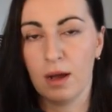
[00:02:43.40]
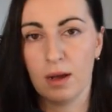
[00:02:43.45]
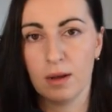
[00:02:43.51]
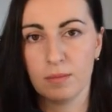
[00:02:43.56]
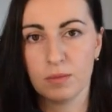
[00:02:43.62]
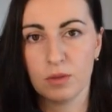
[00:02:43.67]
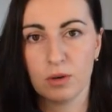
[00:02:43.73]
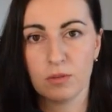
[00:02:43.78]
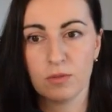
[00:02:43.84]

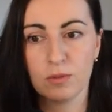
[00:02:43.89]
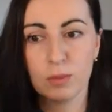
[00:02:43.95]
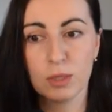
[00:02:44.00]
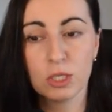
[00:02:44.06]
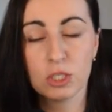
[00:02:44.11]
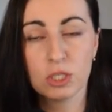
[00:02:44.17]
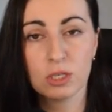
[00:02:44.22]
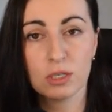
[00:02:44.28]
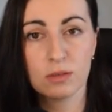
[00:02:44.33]

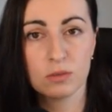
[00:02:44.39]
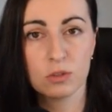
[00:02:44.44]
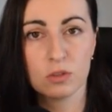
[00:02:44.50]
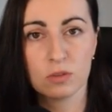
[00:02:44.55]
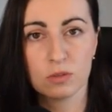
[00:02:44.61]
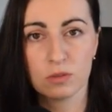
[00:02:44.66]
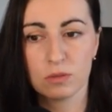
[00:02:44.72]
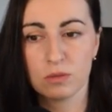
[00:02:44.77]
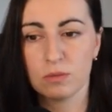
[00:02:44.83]
information,
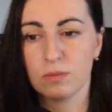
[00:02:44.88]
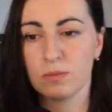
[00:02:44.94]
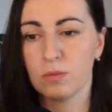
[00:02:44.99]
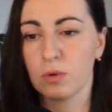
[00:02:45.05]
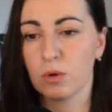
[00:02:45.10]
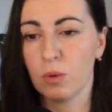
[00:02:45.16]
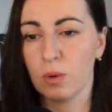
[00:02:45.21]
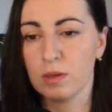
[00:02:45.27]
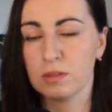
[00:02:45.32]
just
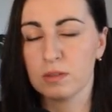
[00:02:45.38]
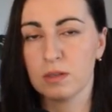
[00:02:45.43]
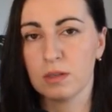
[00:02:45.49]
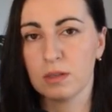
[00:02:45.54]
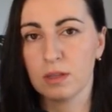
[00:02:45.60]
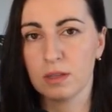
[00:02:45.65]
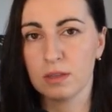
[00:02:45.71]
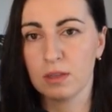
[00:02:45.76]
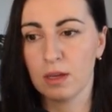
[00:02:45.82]

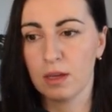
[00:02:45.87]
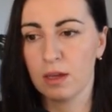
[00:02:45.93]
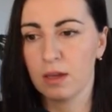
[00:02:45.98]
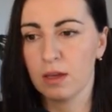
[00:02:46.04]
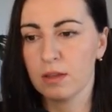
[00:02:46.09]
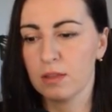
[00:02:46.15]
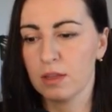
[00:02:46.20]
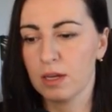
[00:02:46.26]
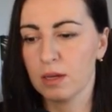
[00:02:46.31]
requesting that
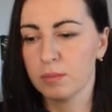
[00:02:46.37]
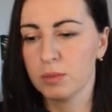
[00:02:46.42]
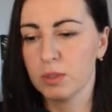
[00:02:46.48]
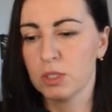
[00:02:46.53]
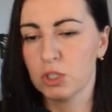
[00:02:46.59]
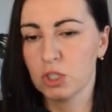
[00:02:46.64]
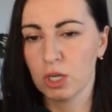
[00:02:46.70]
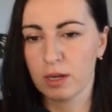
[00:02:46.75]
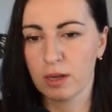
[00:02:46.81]
they
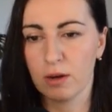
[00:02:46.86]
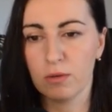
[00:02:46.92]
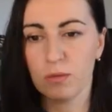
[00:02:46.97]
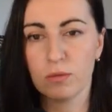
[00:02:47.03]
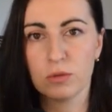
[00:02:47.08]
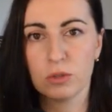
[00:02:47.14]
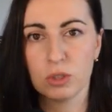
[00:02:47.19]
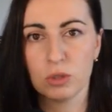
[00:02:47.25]
complete checkout to